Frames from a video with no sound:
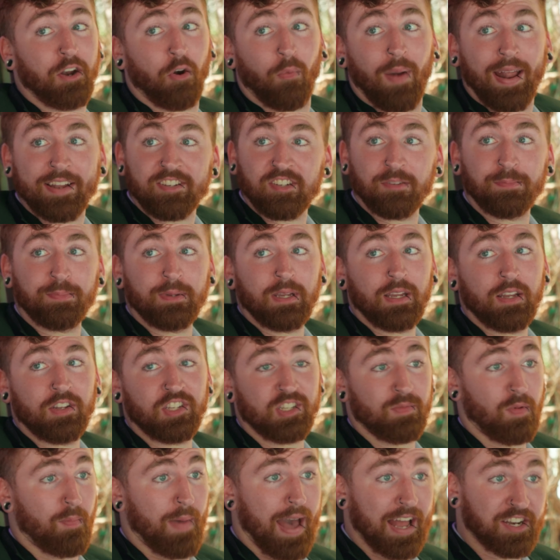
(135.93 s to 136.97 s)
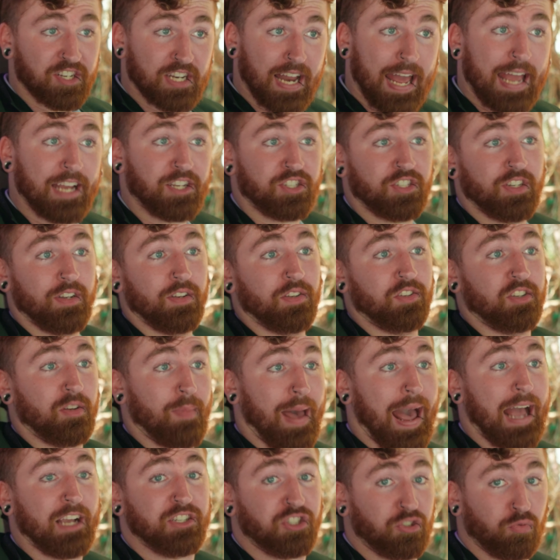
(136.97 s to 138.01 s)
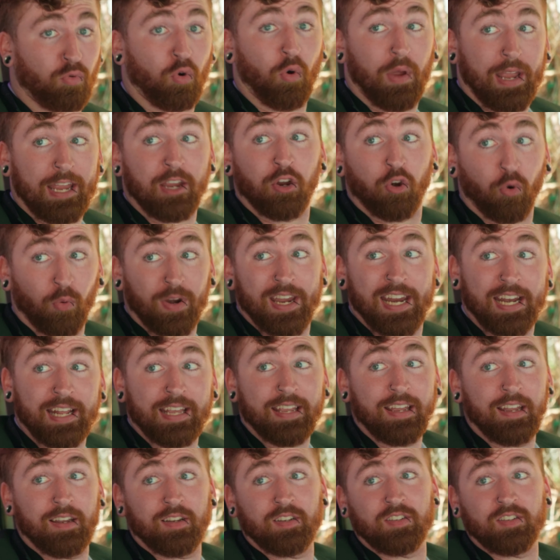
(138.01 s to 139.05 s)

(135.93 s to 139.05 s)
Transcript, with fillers: need a recipe, some imagination, some actual ingredients. Look,